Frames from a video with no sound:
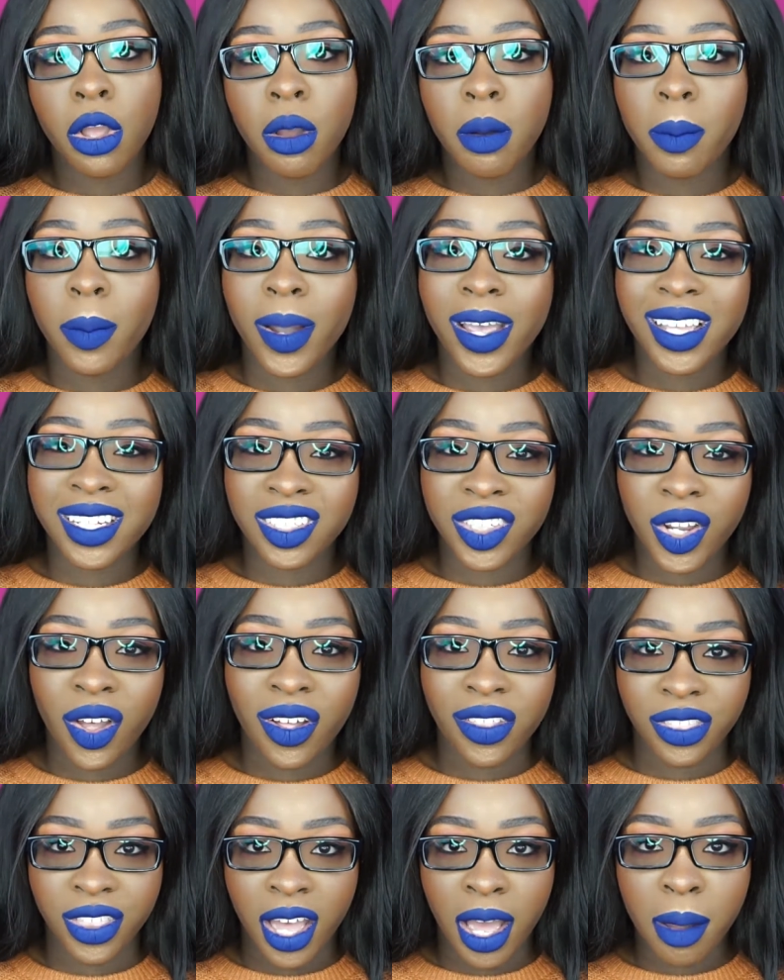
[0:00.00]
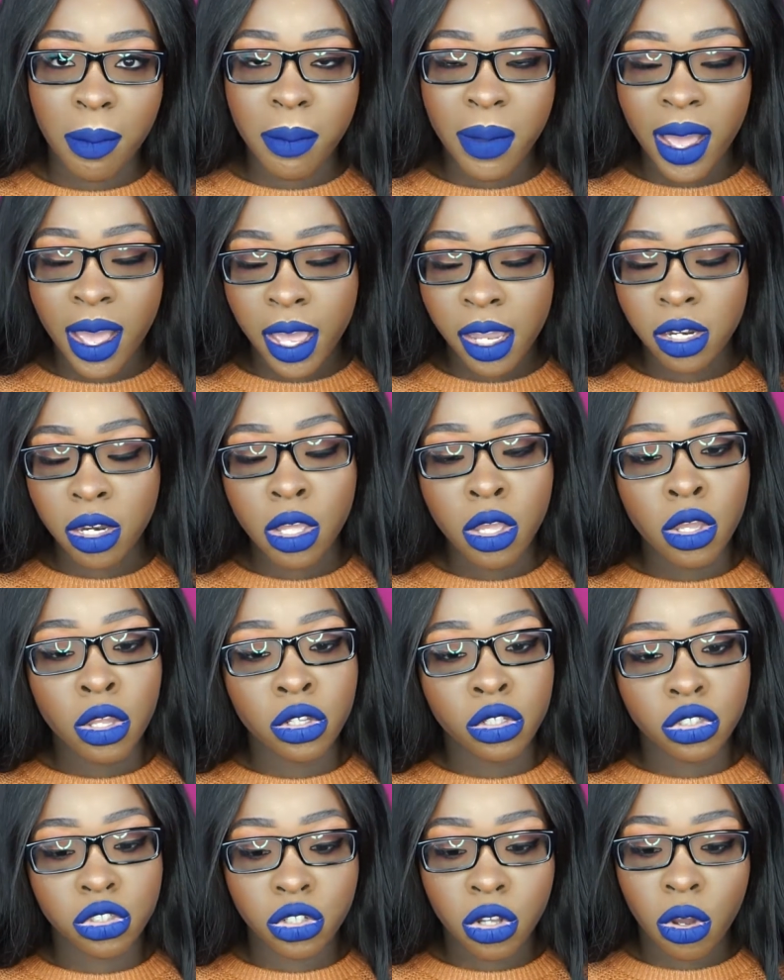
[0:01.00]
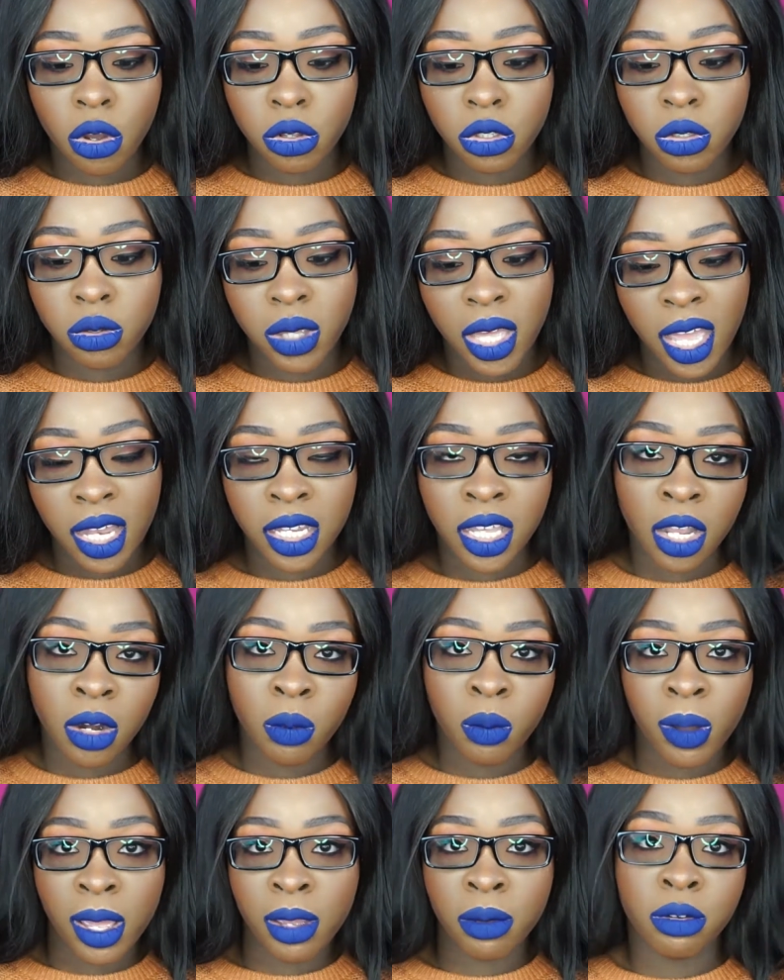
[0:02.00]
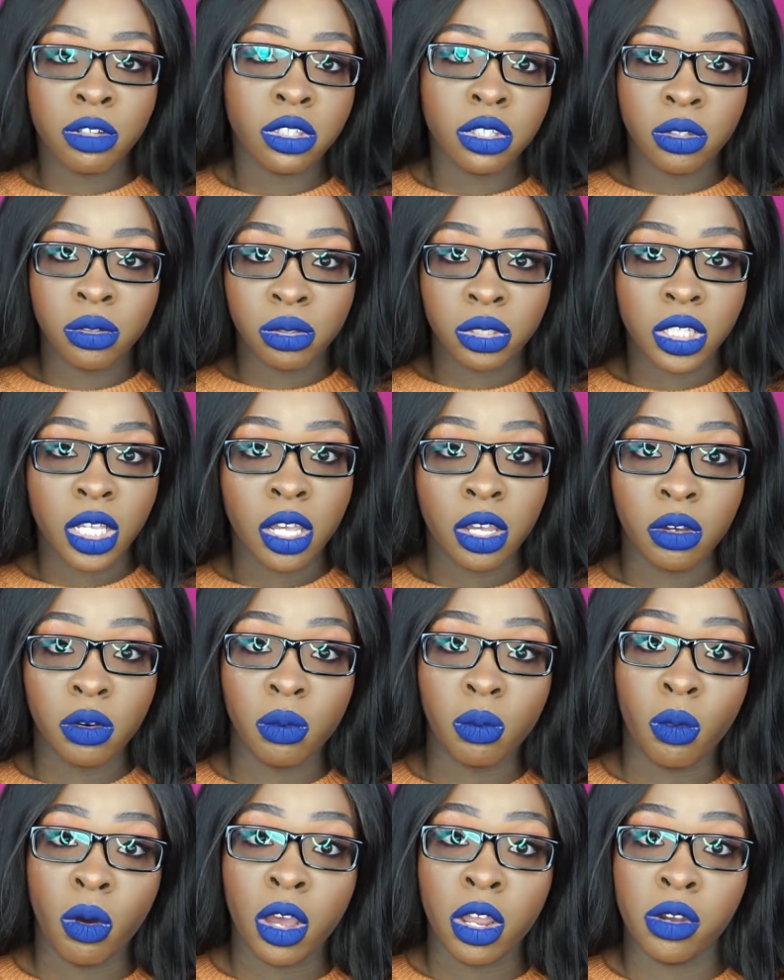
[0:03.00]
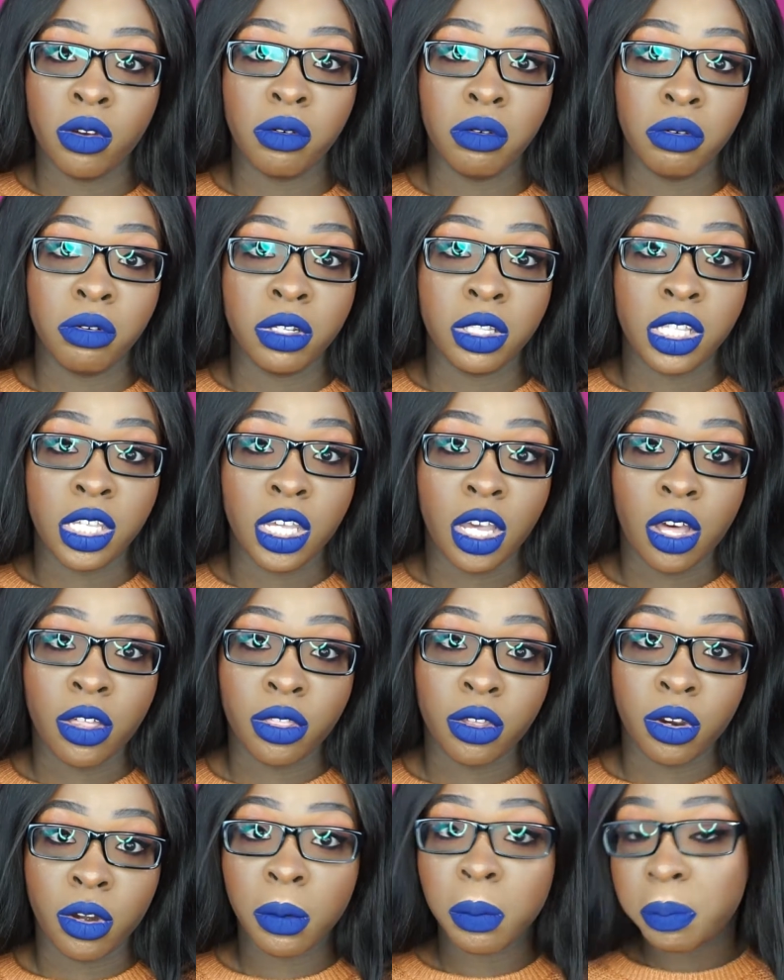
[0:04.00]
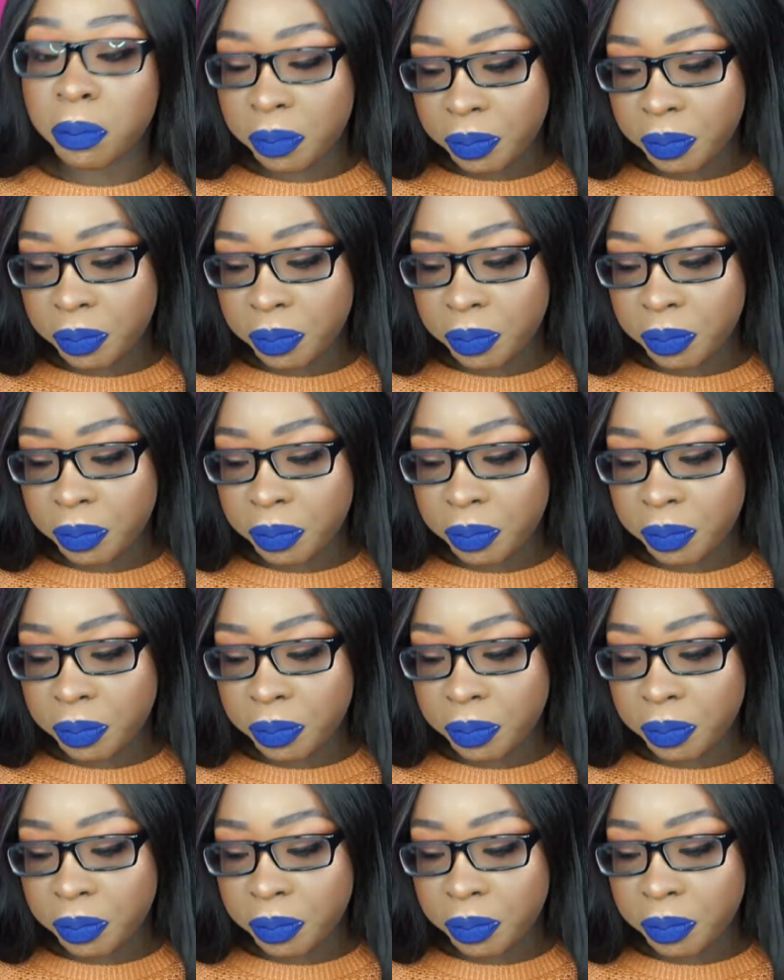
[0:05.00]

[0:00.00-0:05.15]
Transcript: but it's not that bad, so you can get away with using one or the other.